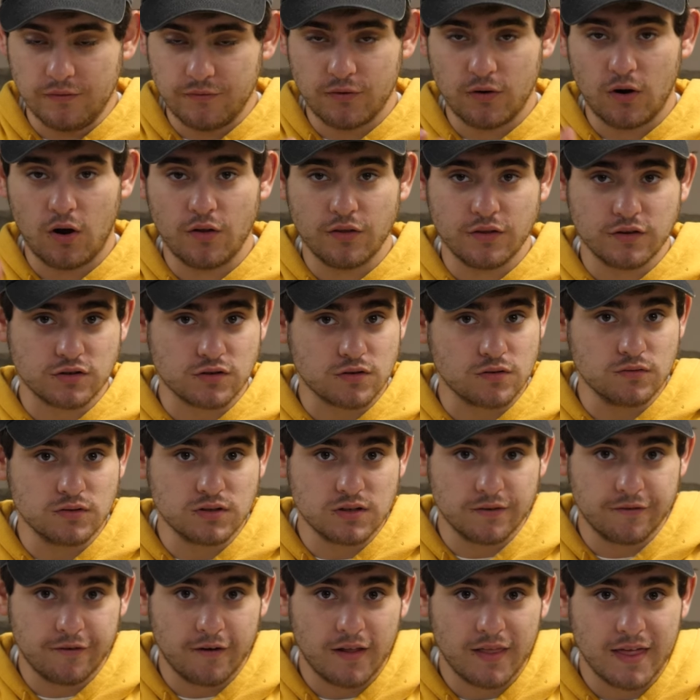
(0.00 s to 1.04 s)
for all the screws
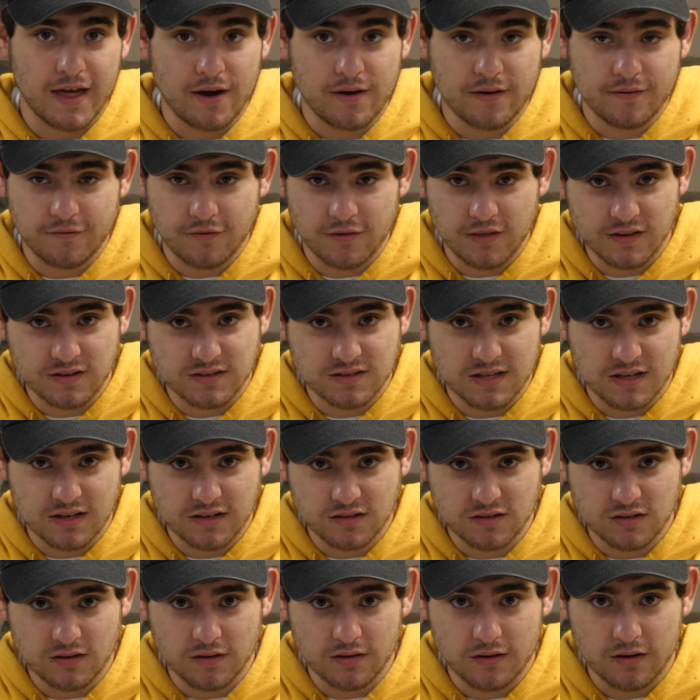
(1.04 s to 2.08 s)
to fall out, and for this
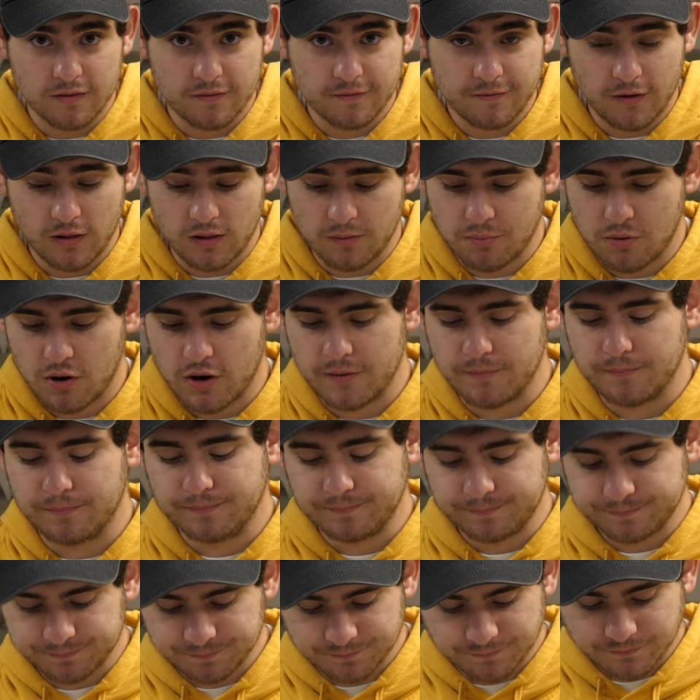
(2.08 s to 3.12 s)
thing to fall apart.
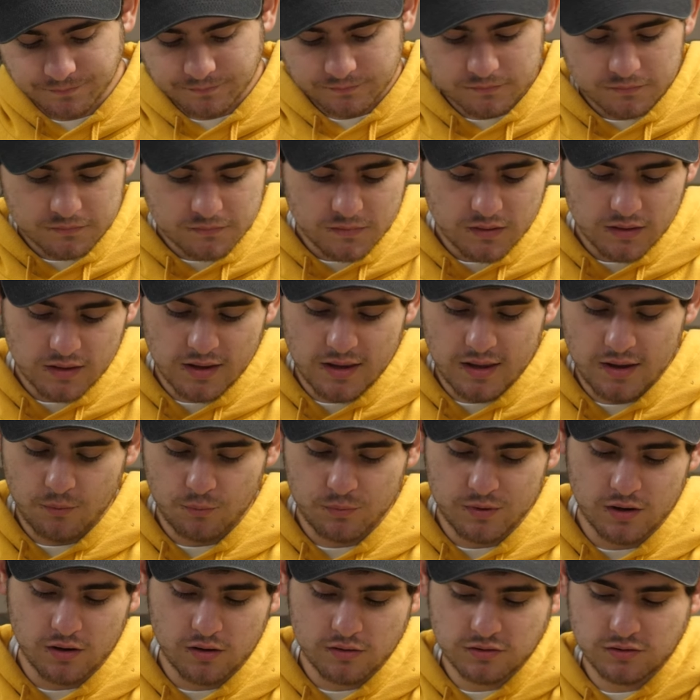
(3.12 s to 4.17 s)

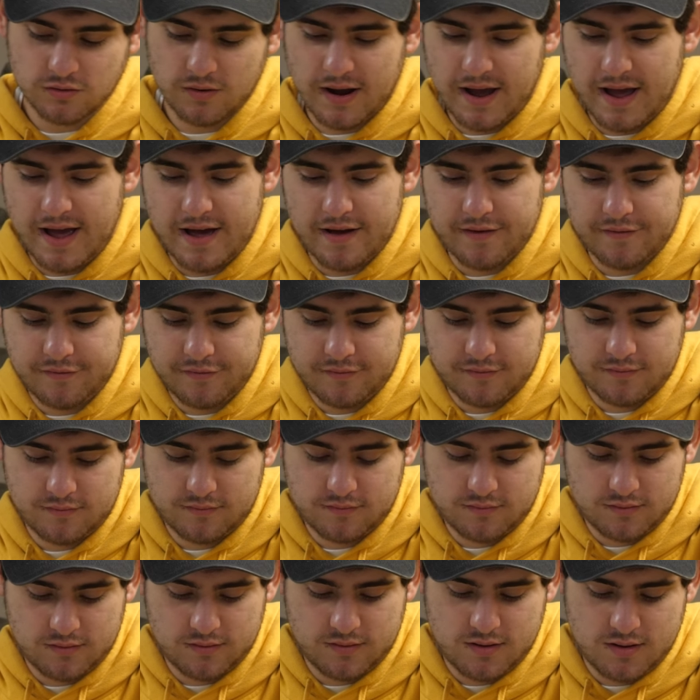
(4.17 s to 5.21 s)
We also have,
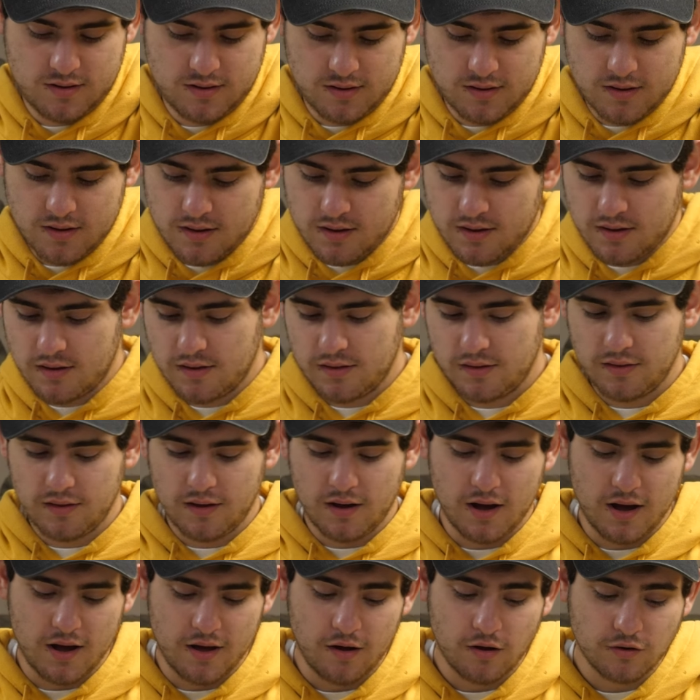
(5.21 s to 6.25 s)

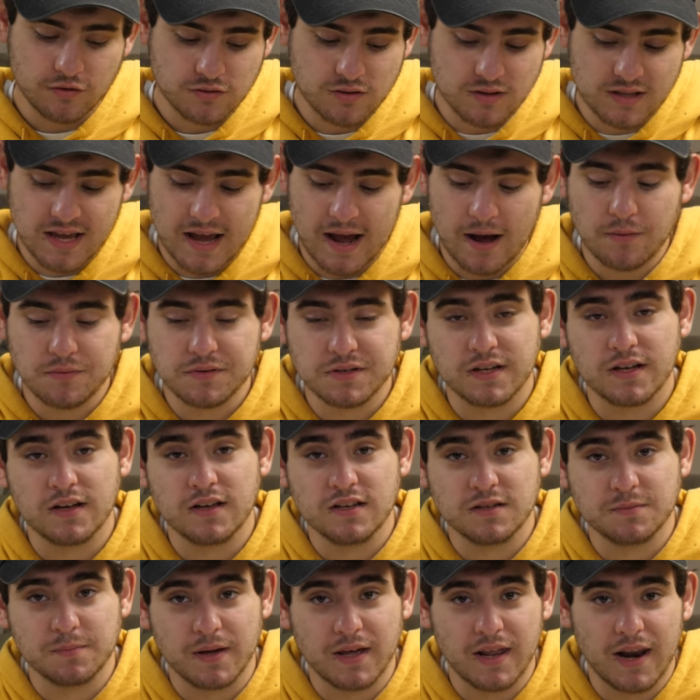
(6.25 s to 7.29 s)
the housing
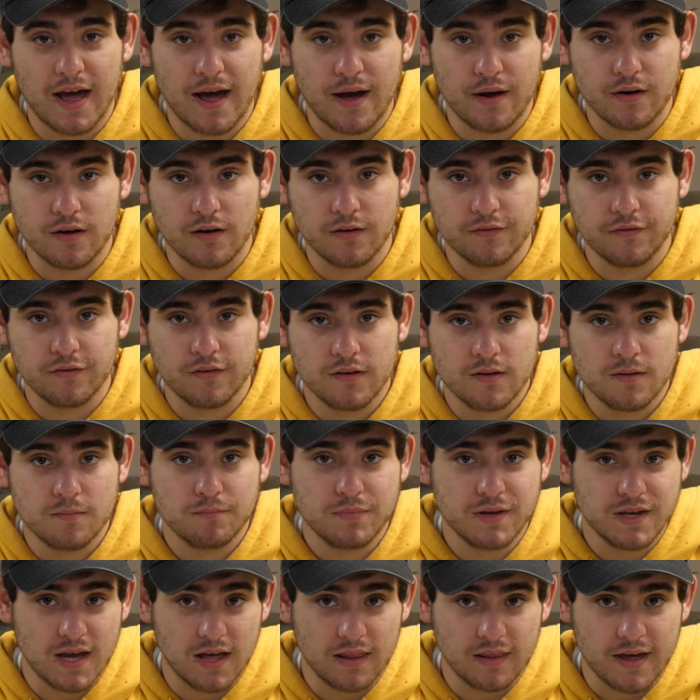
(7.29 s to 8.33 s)
is made out of
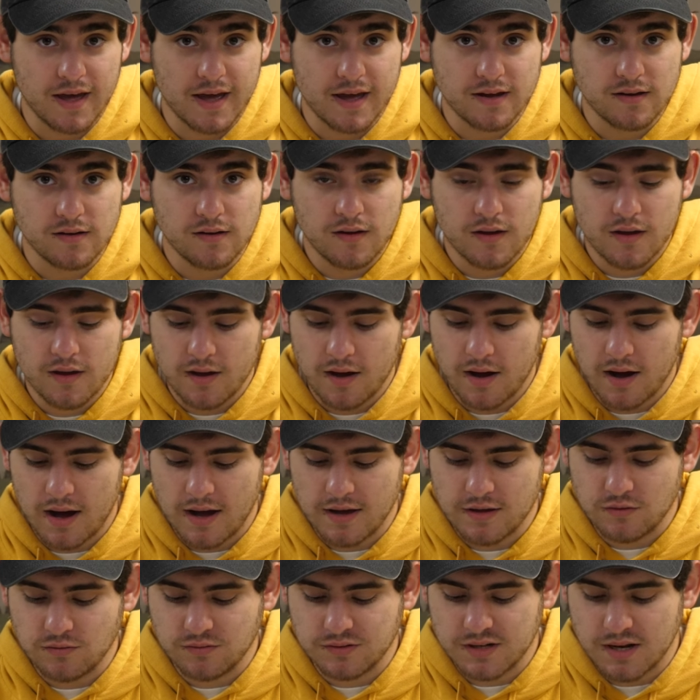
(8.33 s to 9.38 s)
PLA. I
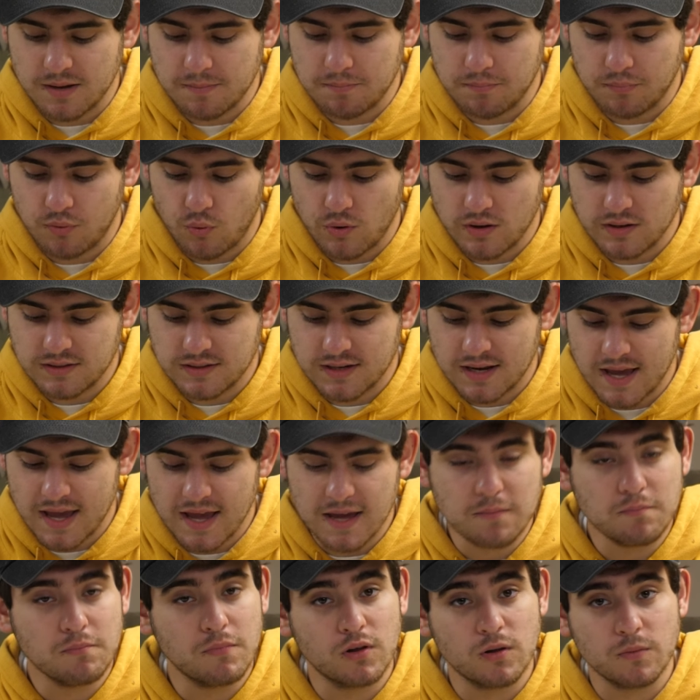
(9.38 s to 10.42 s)
used a
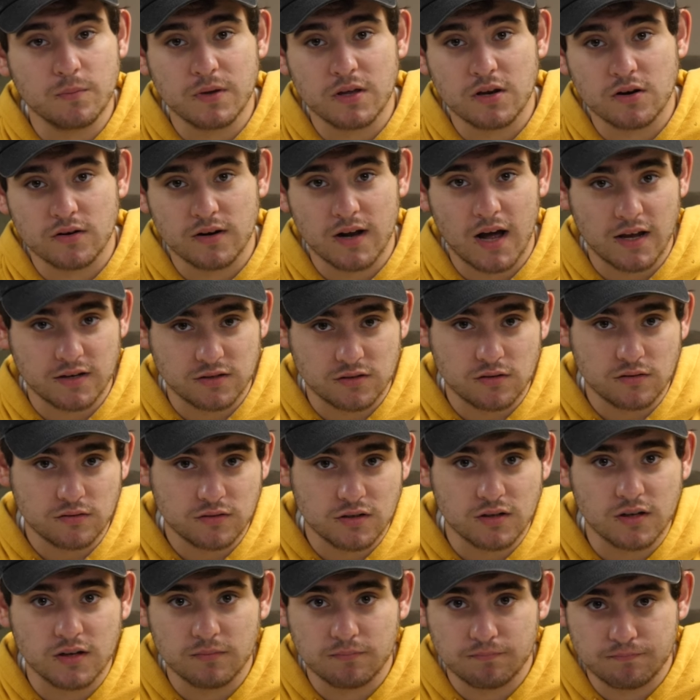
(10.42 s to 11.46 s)
0.8 millimeter nozzle
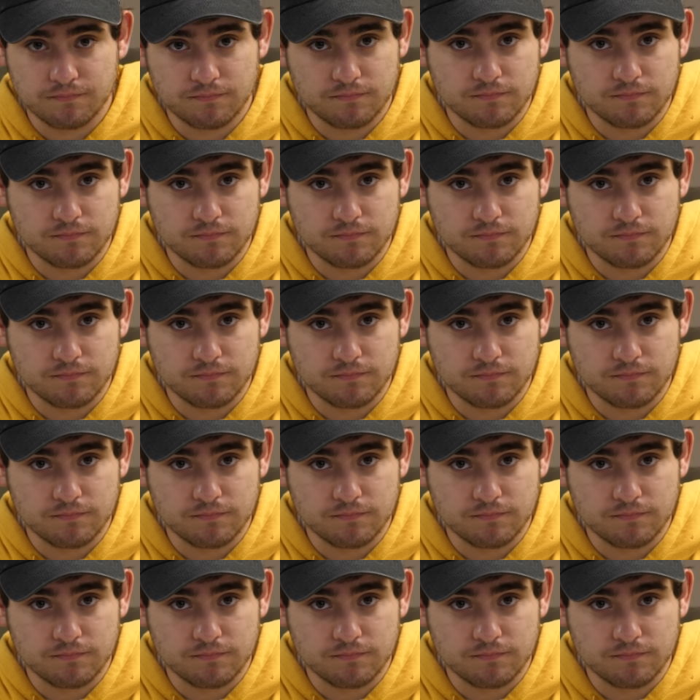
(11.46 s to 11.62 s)
to